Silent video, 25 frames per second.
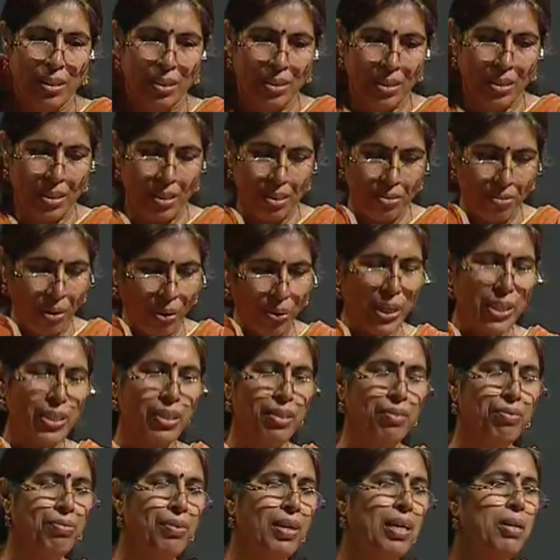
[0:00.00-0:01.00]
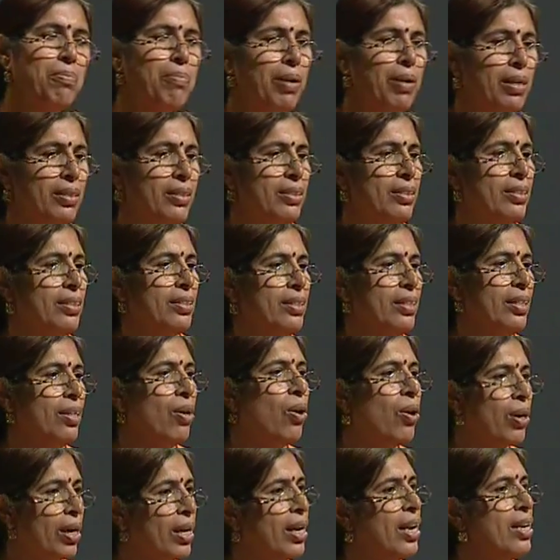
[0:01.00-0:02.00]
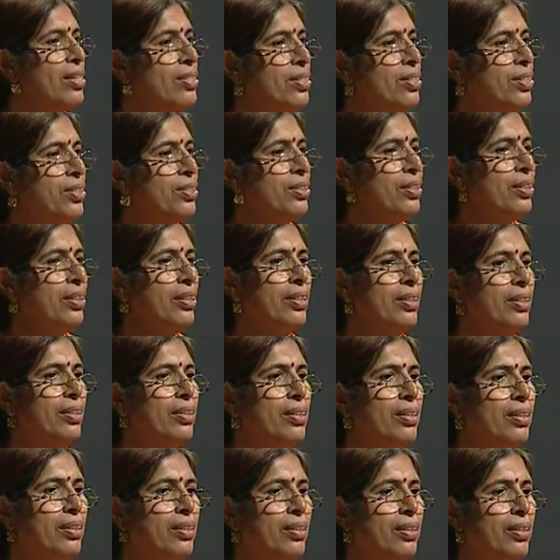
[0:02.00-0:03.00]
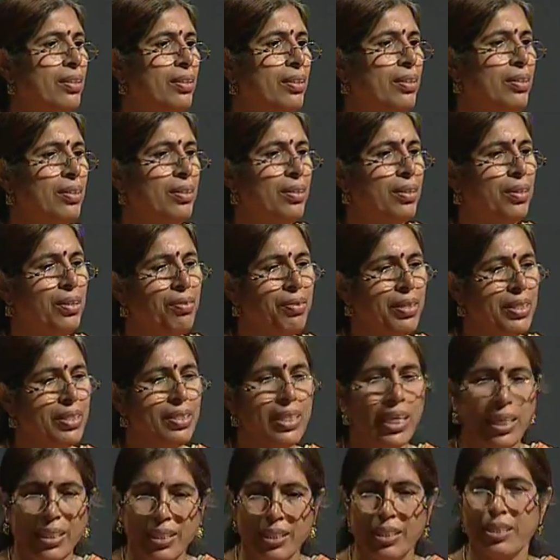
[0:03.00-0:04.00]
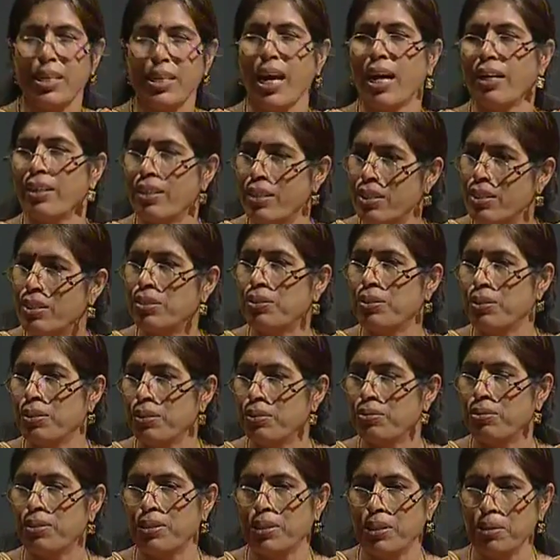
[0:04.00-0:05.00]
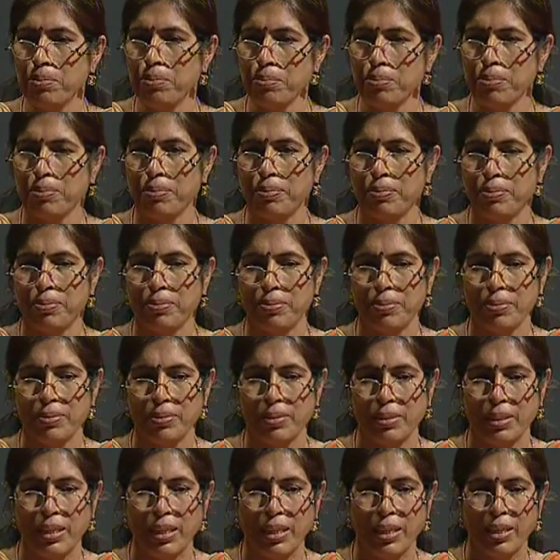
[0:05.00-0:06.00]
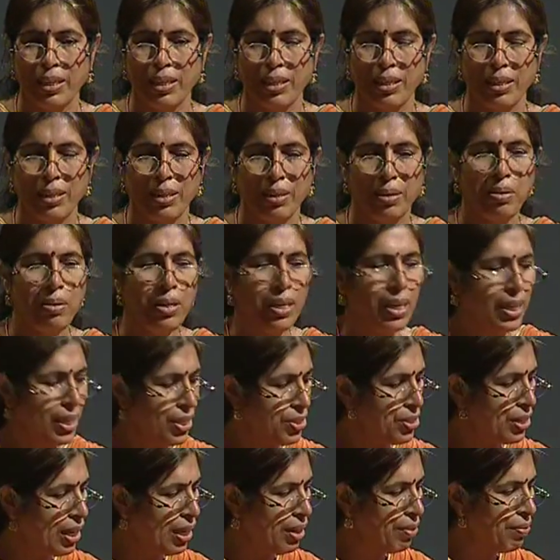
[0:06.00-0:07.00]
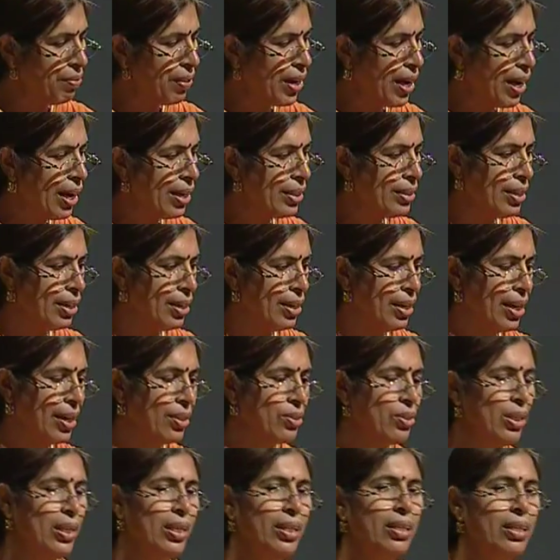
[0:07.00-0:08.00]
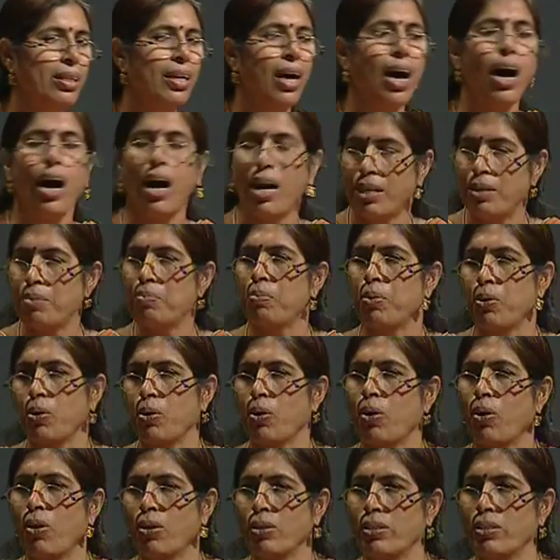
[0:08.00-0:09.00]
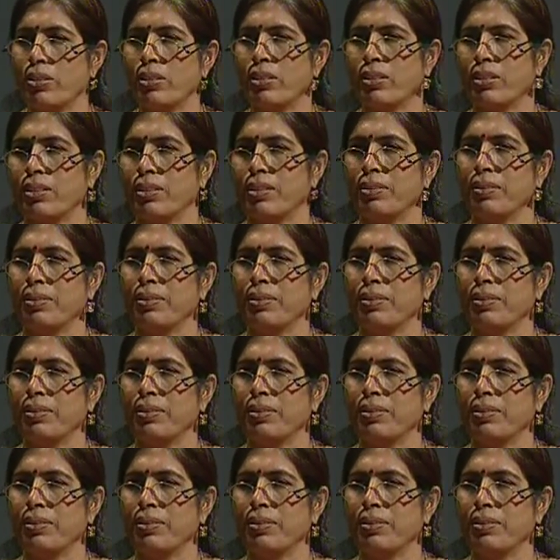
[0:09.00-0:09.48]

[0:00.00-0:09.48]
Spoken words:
This Foundation Field Bus is an organization which sets standards for them. initially we had actually HART protocols,